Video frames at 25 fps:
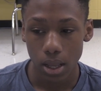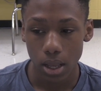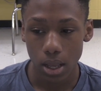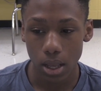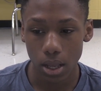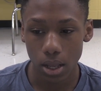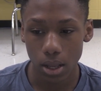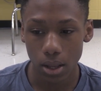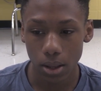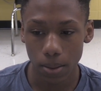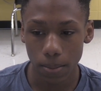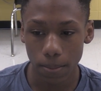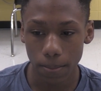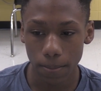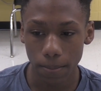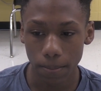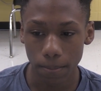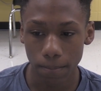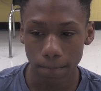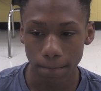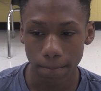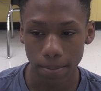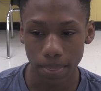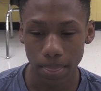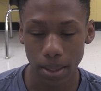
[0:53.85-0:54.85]

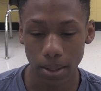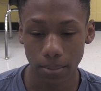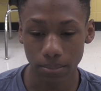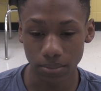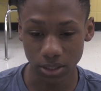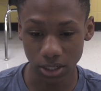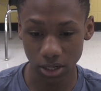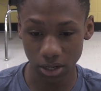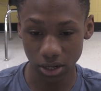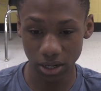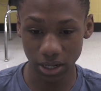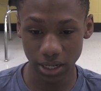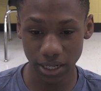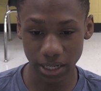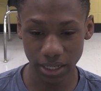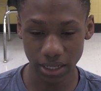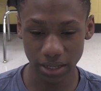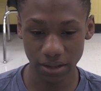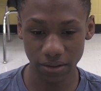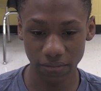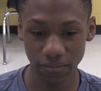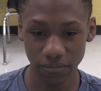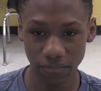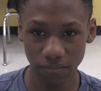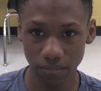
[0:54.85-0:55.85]
I'm sorry
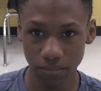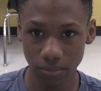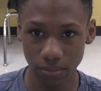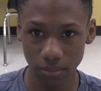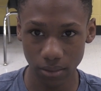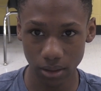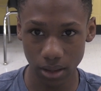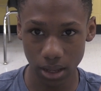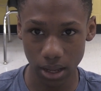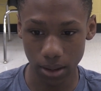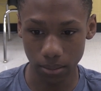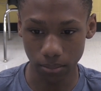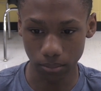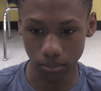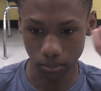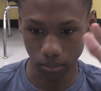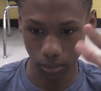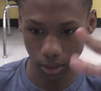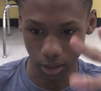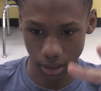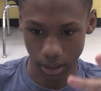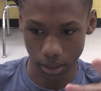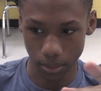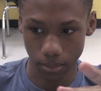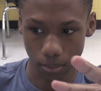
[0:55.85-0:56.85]
if I'm
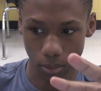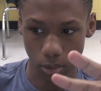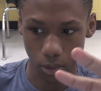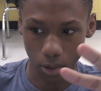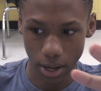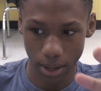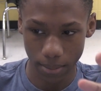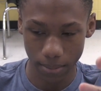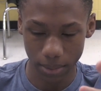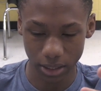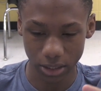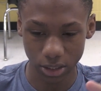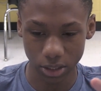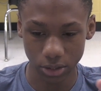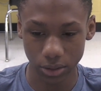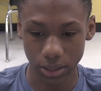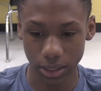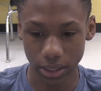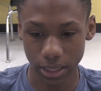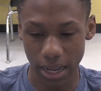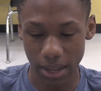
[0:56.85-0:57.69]
looking more at my screen.